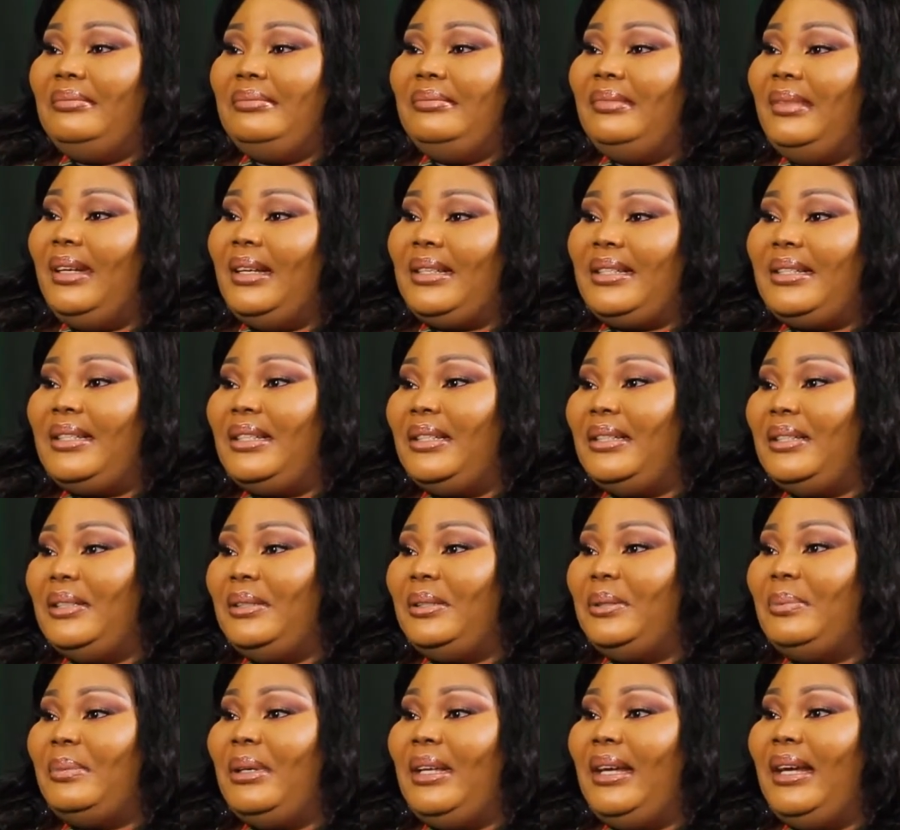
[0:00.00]
has
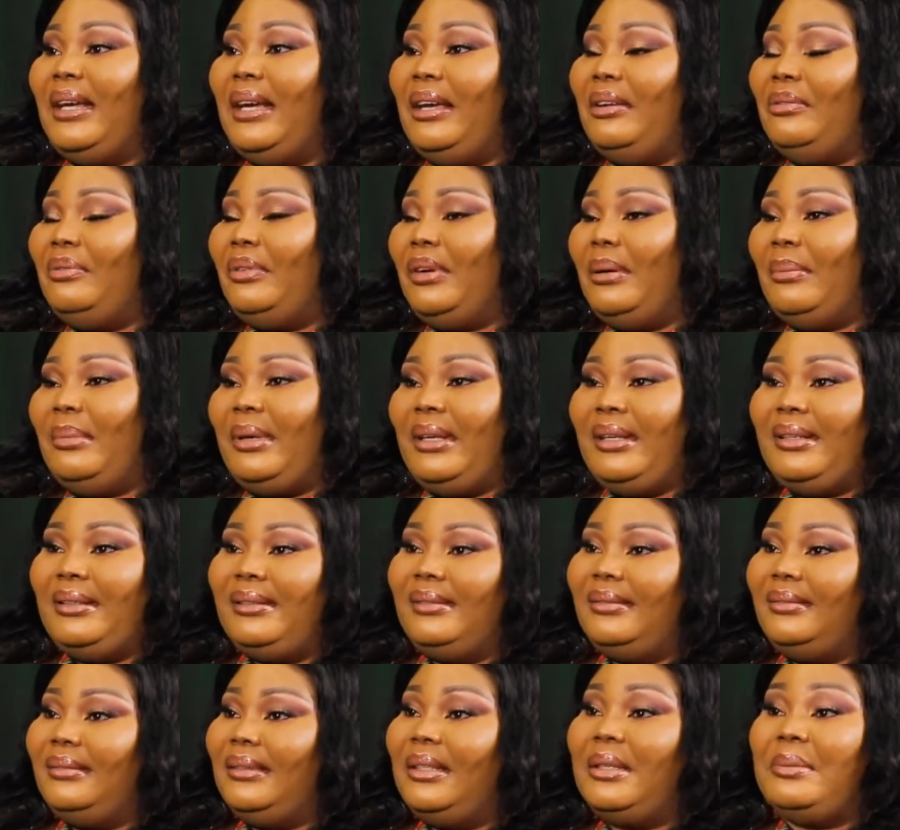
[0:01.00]
channeled my life,
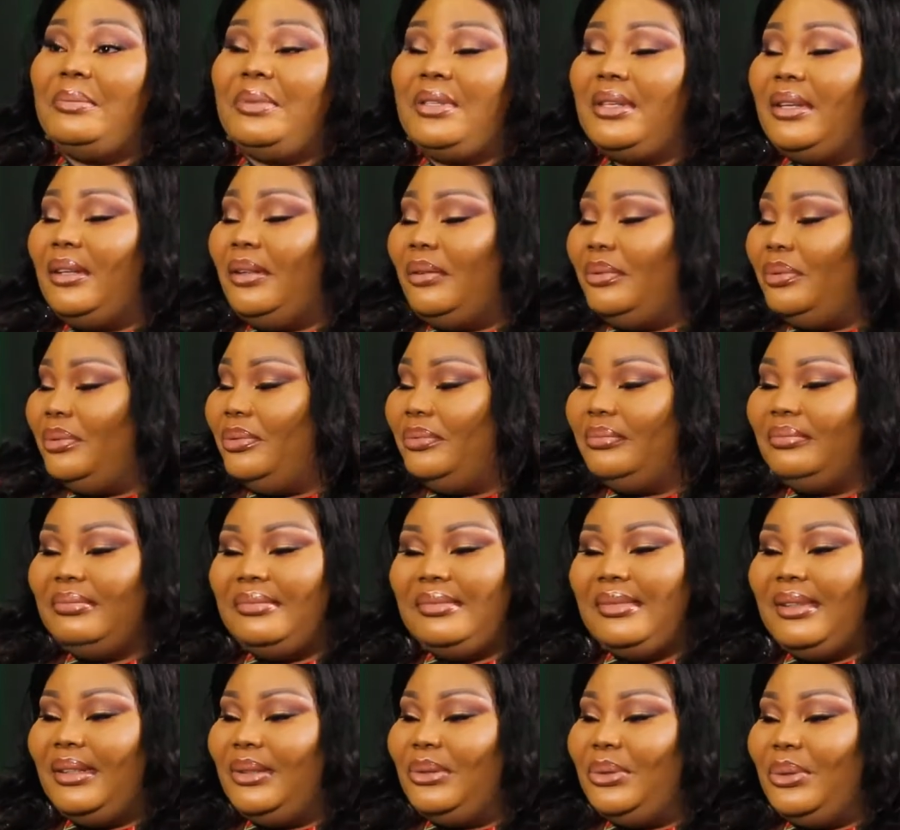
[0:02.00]
himself.
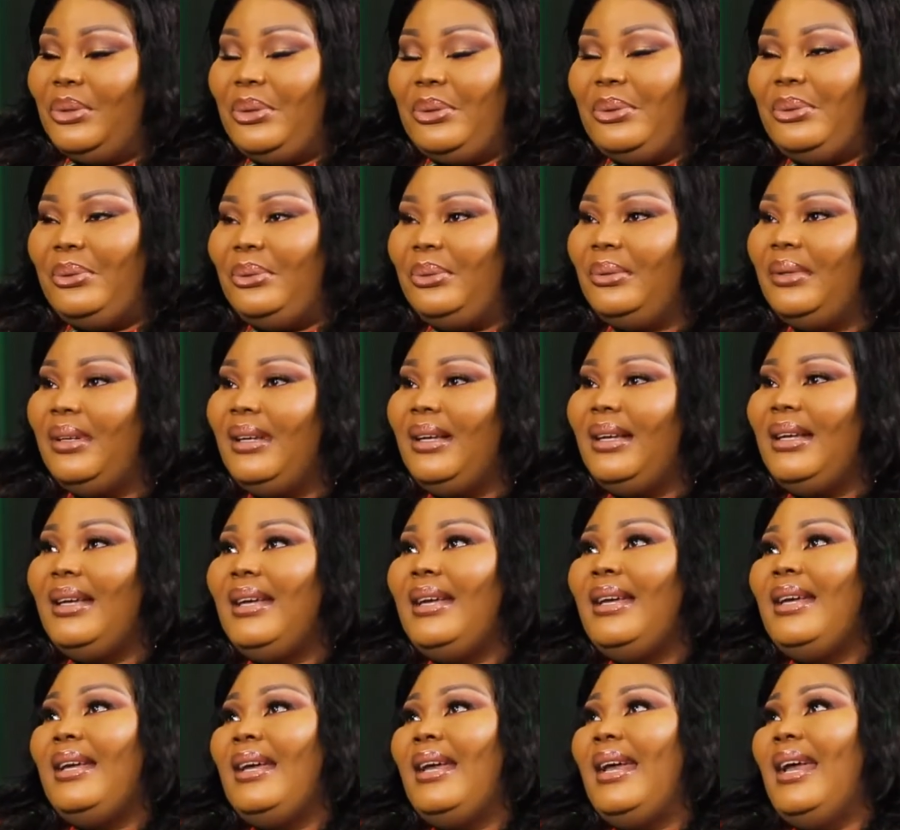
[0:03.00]
So
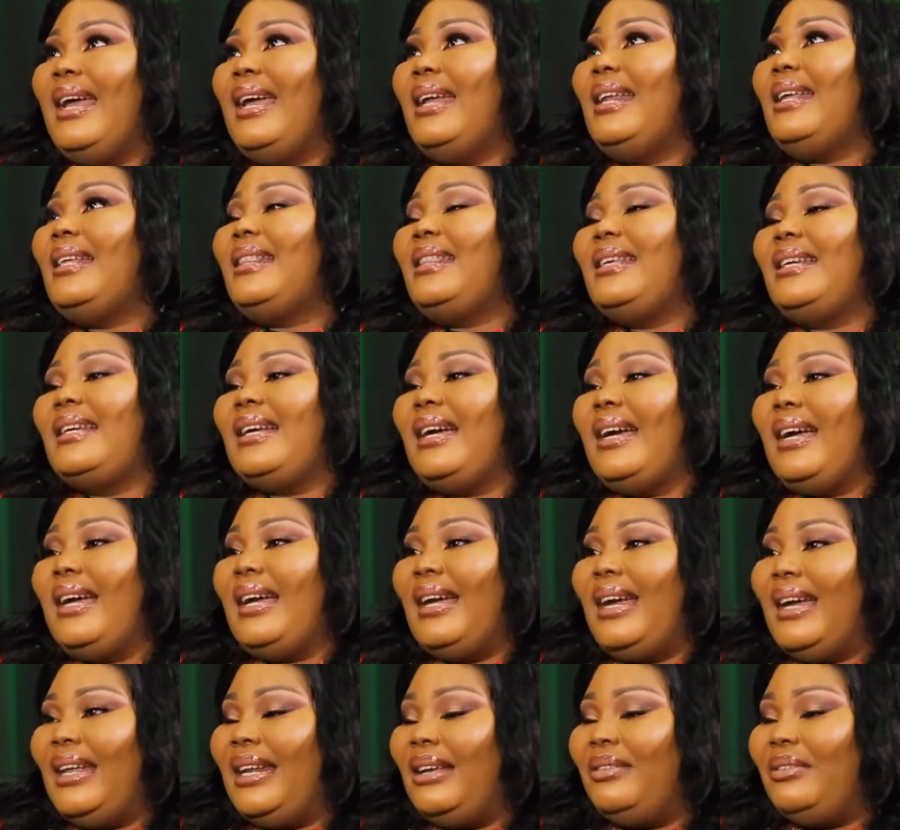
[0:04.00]
anything
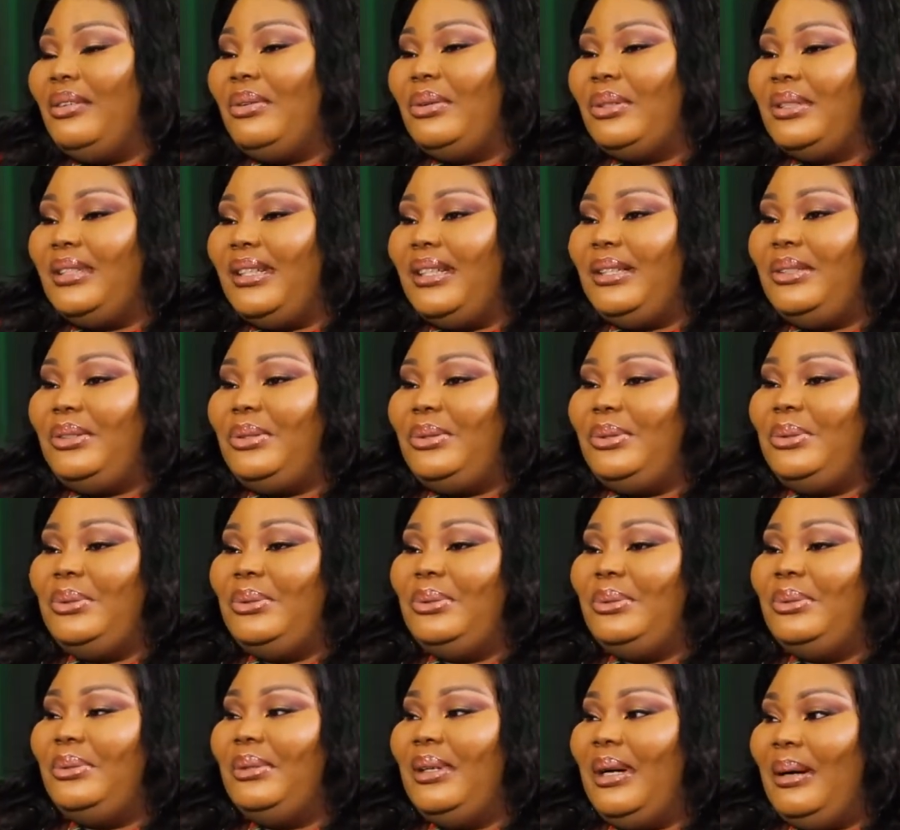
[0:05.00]
I never wanted to
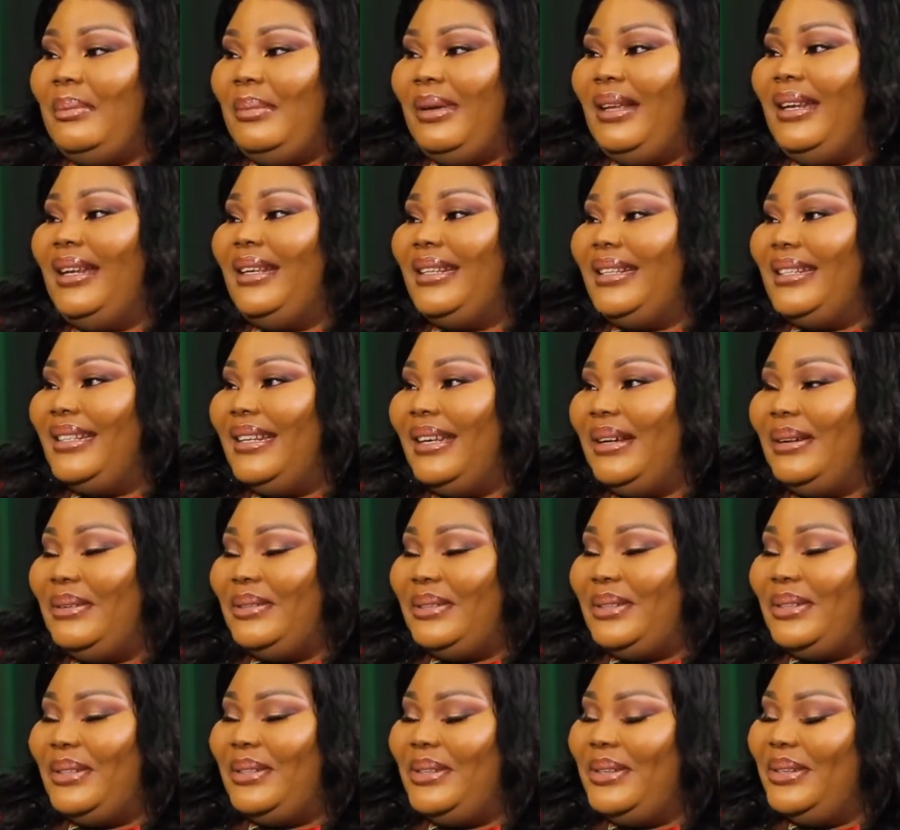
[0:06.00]
do, it's now.
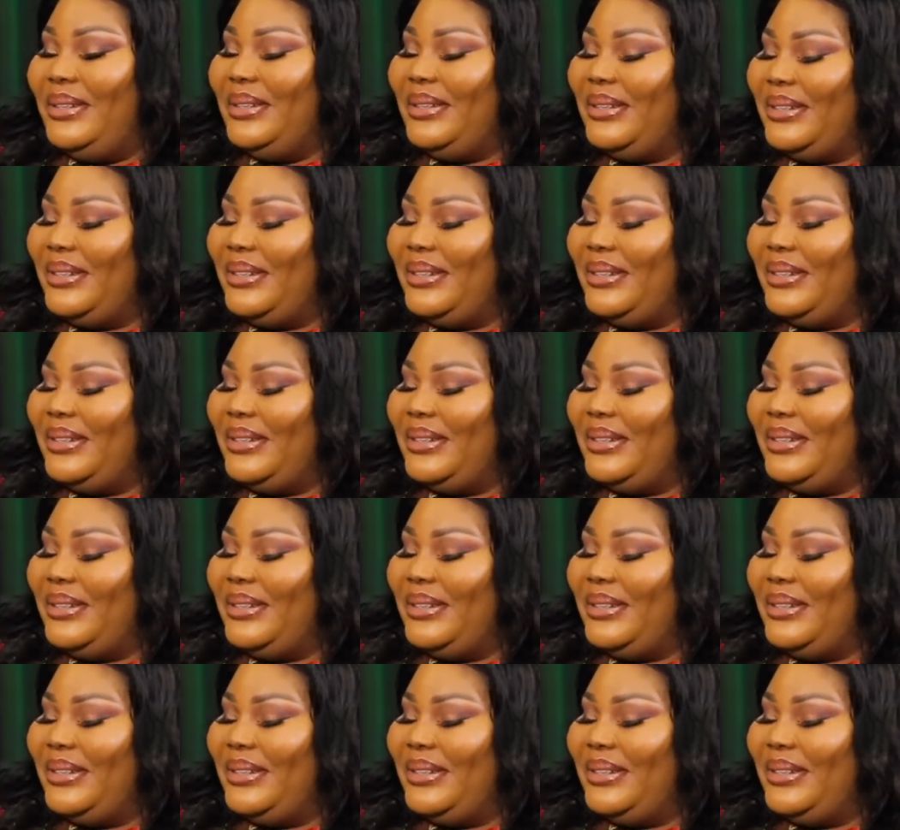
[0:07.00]
So